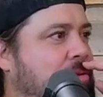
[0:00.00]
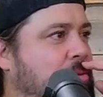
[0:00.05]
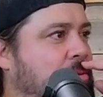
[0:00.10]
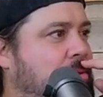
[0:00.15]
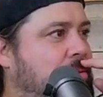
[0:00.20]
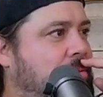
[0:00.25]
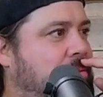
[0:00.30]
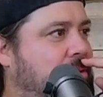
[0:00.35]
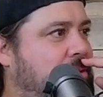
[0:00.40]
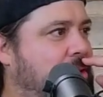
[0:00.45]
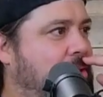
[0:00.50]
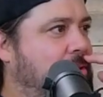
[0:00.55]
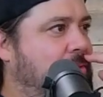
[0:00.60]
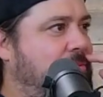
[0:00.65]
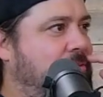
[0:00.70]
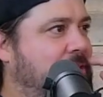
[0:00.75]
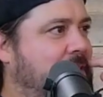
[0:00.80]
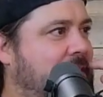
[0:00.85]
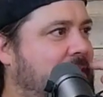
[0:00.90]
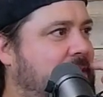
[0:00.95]
school
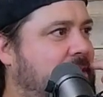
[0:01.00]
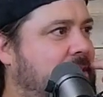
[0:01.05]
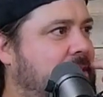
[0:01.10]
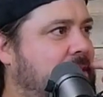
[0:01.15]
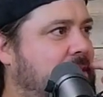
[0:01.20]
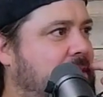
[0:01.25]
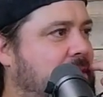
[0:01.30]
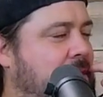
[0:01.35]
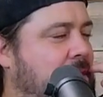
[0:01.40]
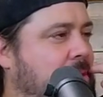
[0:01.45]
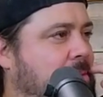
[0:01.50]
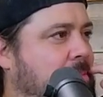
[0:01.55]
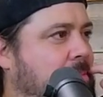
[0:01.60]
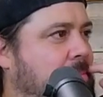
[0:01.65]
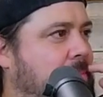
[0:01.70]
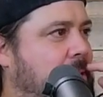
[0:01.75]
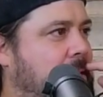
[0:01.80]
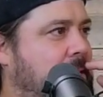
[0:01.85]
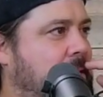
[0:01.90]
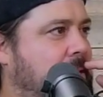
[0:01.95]
girlfriend, you know,
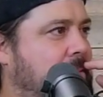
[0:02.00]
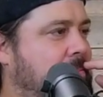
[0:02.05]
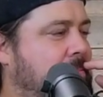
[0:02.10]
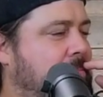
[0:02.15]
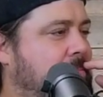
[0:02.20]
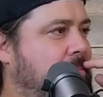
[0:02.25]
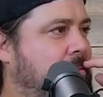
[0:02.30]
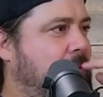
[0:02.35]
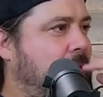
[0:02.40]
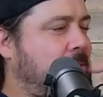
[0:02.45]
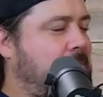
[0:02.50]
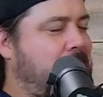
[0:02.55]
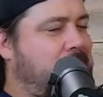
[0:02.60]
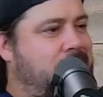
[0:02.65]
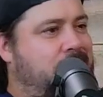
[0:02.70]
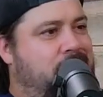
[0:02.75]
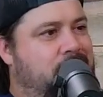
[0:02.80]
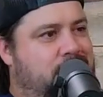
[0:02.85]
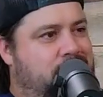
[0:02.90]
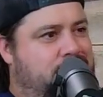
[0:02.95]
um, or
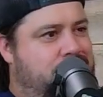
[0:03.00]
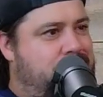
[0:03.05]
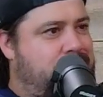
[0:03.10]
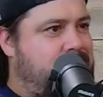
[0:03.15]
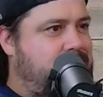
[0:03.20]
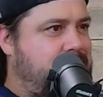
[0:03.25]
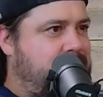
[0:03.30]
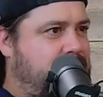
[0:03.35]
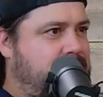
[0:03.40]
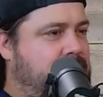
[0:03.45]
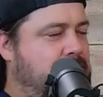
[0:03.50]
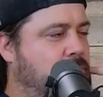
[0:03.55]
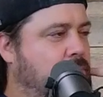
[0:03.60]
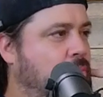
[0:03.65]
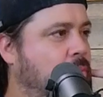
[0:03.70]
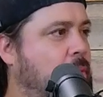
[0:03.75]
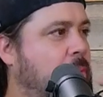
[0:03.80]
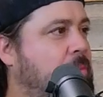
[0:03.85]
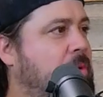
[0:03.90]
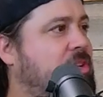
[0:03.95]

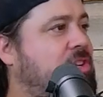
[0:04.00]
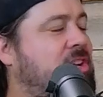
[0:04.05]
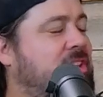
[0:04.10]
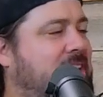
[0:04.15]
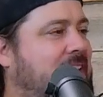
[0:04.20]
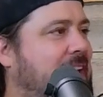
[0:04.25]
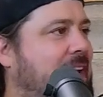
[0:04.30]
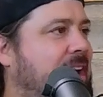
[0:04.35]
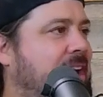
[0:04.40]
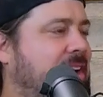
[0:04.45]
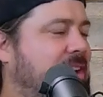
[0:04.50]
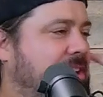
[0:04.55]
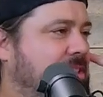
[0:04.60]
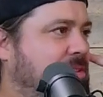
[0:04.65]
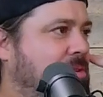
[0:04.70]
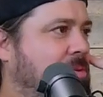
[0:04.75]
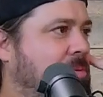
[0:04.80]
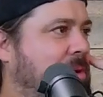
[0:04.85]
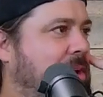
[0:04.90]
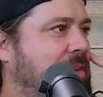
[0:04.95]
when we just got out of high
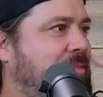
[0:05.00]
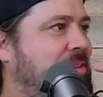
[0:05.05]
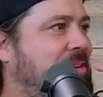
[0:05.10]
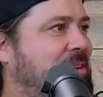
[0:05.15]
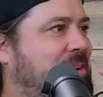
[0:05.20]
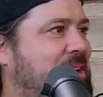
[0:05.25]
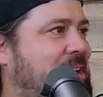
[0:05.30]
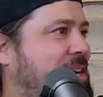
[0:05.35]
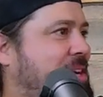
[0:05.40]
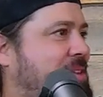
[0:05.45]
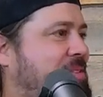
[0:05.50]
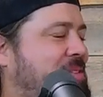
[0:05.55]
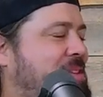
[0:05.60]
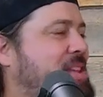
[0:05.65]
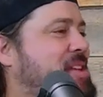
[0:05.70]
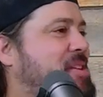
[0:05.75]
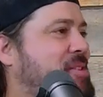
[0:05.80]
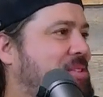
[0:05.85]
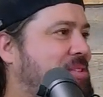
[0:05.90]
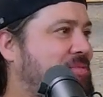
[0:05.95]
school, whatever, like,
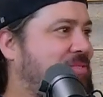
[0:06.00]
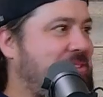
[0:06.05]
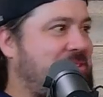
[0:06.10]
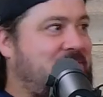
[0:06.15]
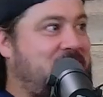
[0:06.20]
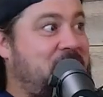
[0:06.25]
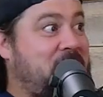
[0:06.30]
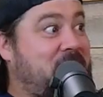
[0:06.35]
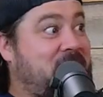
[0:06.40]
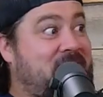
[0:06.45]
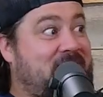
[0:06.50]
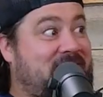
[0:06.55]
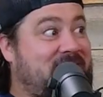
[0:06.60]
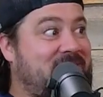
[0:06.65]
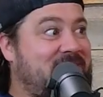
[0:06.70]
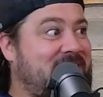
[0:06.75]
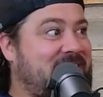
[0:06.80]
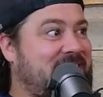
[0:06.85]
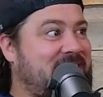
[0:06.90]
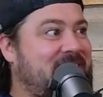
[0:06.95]
you know, your first trip to
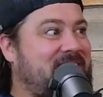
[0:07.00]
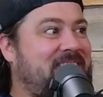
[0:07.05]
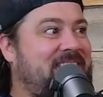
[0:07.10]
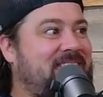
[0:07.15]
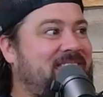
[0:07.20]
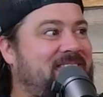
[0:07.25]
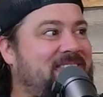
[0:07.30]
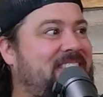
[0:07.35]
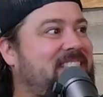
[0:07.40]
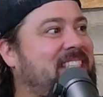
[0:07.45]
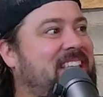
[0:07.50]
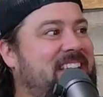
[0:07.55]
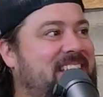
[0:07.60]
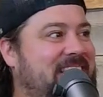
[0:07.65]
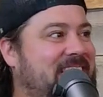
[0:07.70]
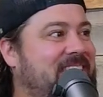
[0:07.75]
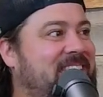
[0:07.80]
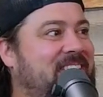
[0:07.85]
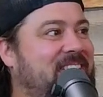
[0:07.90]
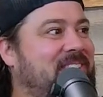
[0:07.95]
Victoria's Secret with
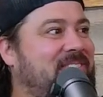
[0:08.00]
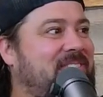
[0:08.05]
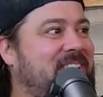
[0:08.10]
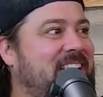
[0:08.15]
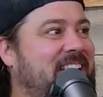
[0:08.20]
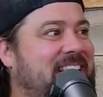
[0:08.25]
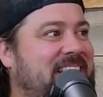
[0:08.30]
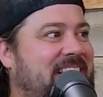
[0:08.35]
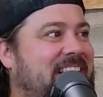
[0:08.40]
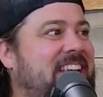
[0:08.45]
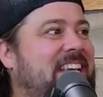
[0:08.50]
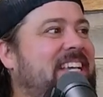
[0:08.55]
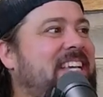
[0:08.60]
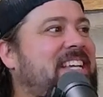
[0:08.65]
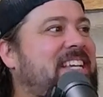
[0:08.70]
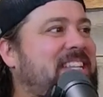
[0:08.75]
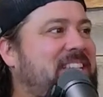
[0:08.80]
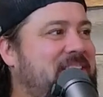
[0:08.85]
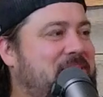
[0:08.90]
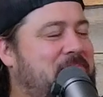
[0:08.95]
like your girlfriend and Aww.
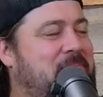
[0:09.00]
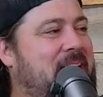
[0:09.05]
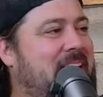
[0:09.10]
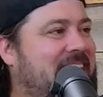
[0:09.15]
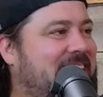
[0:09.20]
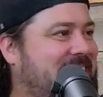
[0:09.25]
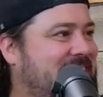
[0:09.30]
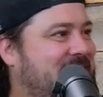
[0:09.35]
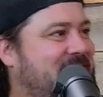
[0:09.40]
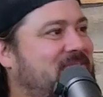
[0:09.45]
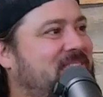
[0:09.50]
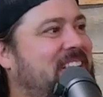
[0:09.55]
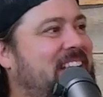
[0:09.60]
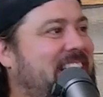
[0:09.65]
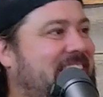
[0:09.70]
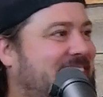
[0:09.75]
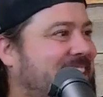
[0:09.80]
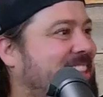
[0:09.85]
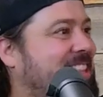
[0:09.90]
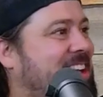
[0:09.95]
you buy some
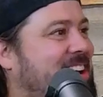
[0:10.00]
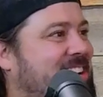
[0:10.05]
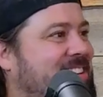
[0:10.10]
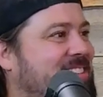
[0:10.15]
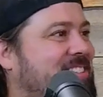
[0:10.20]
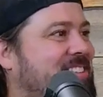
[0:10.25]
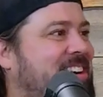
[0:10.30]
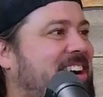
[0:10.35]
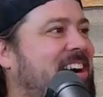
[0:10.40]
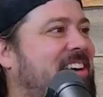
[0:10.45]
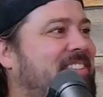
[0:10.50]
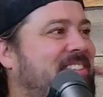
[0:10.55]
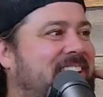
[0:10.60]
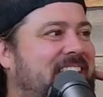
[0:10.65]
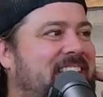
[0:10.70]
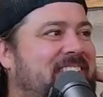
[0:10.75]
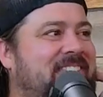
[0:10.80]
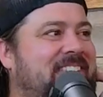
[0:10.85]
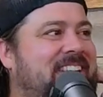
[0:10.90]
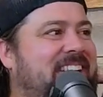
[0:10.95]
like lingerie or
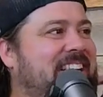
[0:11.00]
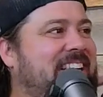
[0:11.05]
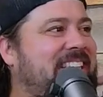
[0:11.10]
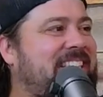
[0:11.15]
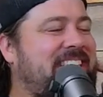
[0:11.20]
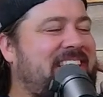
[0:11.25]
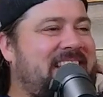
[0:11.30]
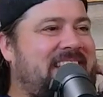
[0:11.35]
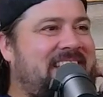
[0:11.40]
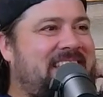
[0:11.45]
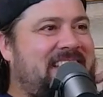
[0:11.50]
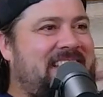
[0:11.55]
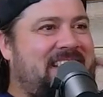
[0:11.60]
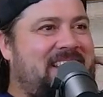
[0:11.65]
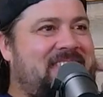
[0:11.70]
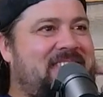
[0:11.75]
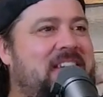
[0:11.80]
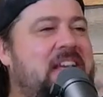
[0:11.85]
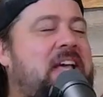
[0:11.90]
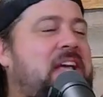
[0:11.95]
whatever. Mm-hmm. And it's like, mm-hmm. you
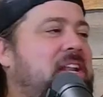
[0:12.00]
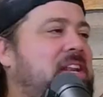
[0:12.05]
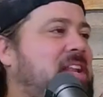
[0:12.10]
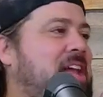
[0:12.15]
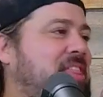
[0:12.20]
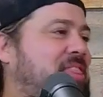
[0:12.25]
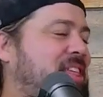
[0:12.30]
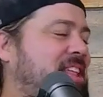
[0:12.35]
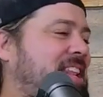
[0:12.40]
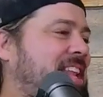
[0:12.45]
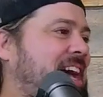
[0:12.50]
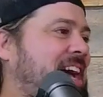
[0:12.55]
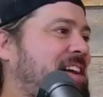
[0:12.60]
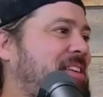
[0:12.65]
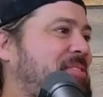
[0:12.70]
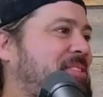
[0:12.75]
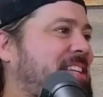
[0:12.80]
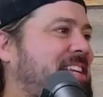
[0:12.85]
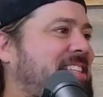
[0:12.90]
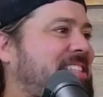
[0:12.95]
know, nothing that
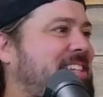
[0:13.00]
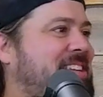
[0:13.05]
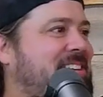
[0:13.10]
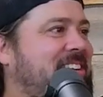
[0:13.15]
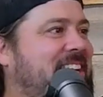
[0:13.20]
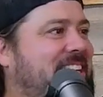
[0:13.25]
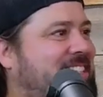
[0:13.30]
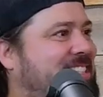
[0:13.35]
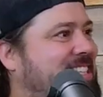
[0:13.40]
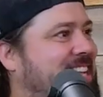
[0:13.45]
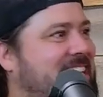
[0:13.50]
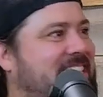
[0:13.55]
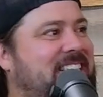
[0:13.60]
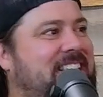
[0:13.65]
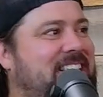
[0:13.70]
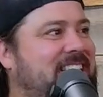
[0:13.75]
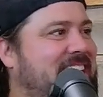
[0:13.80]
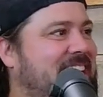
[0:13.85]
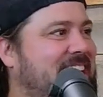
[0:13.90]
I would consider like sexy